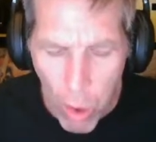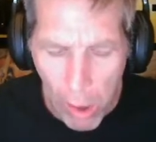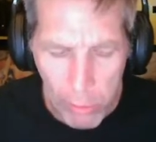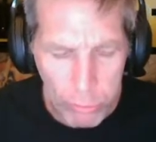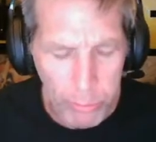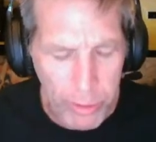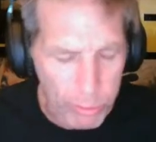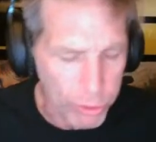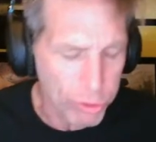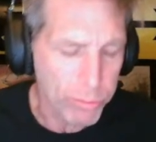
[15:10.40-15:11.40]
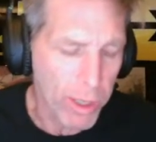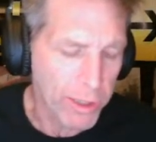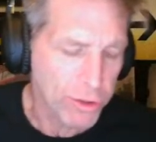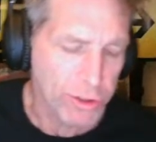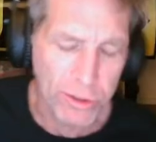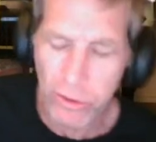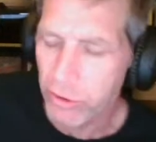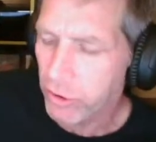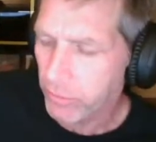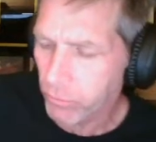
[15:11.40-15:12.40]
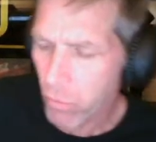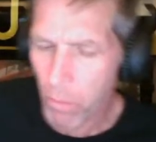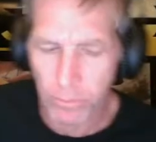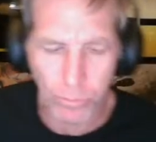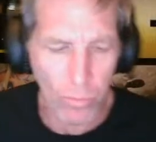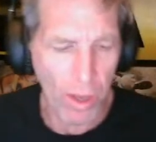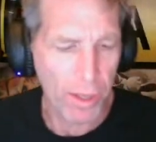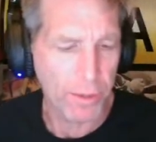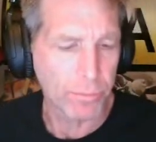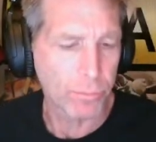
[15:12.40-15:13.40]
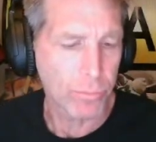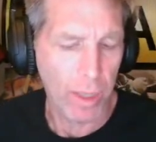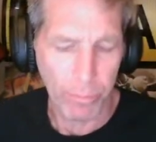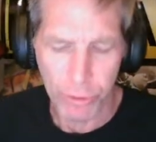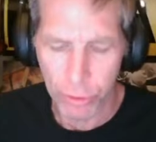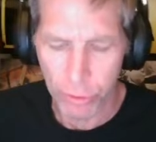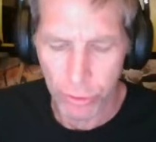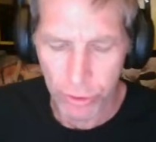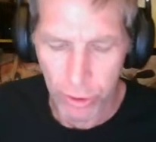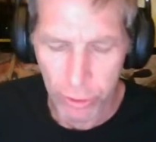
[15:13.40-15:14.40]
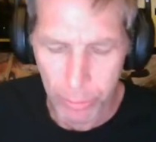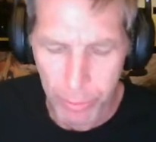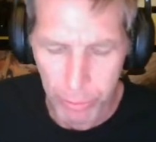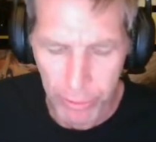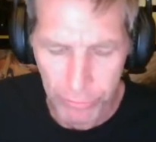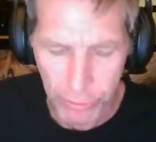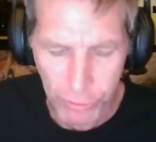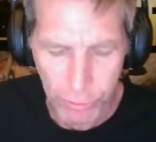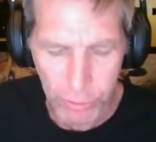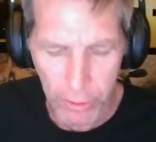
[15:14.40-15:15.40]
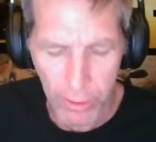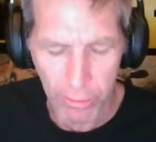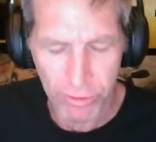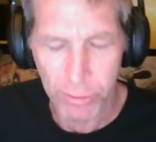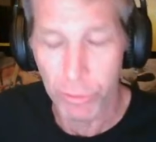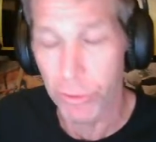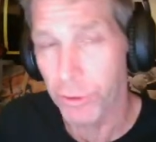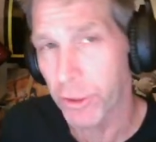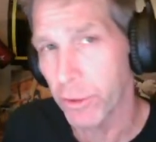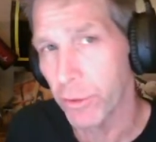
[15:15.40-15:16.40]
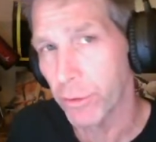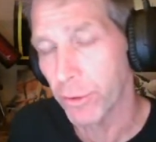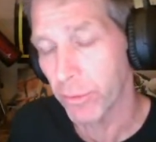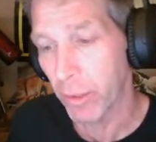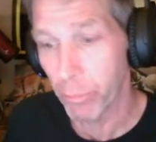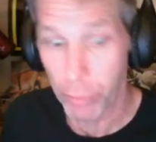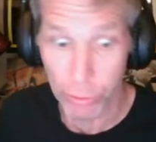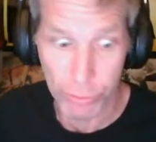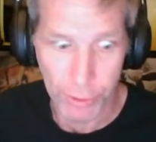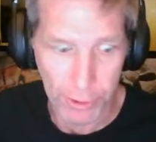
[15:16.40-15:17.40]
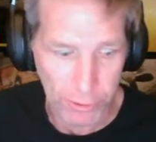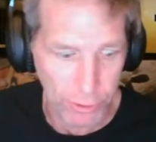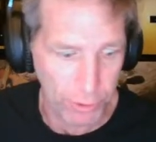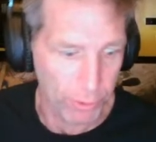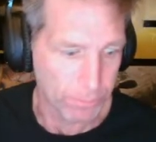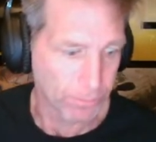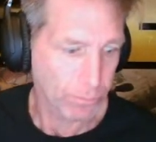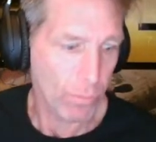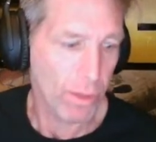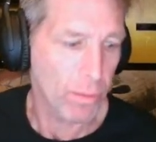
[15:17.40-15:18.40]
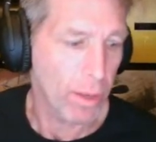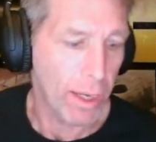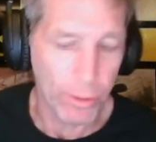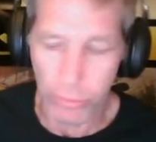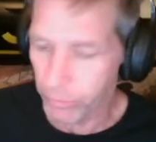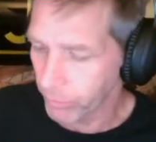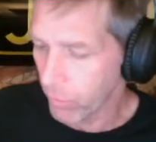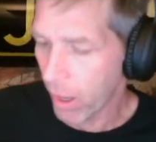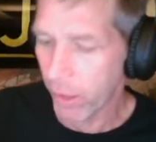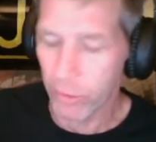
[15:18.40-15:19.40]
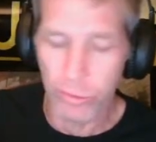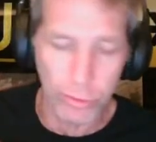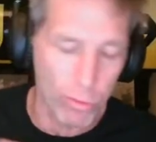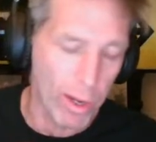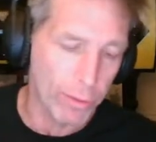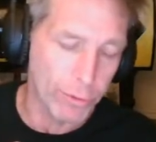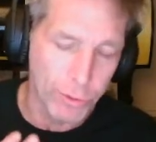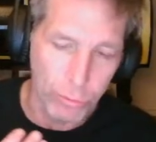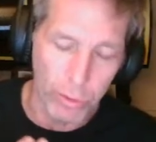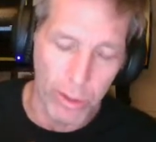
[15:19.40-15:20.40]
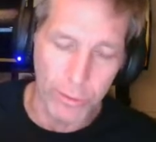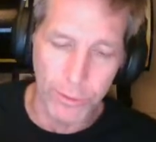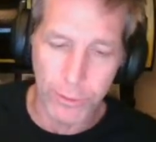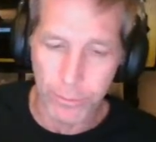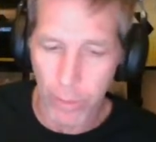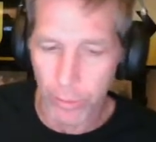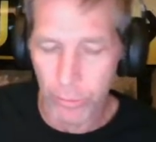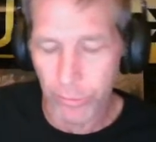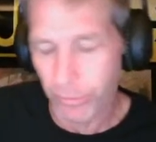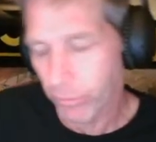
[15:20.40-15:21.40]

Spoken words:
I want to be able to use my skills, and I'm sure there's other people out there too that have similar skills that build things. You know, I don't I don't go out and do runs. I don't.